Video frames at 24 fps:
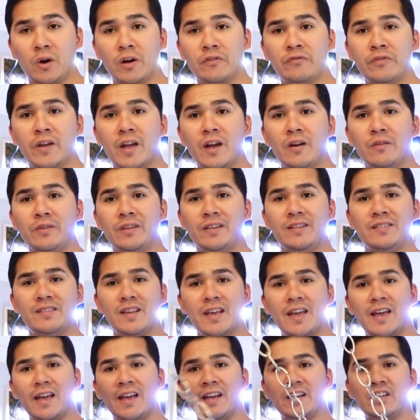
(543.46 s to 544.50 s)
I found
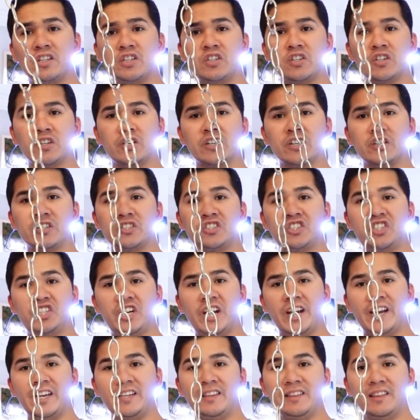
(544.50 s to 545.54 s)
these extra
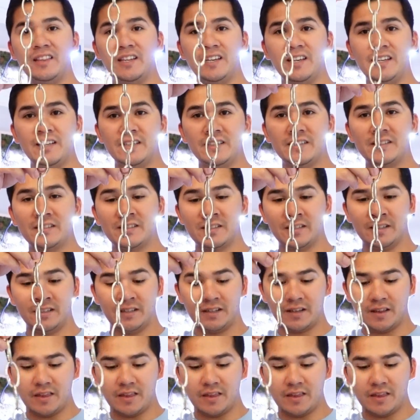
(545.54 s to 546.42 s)
chain links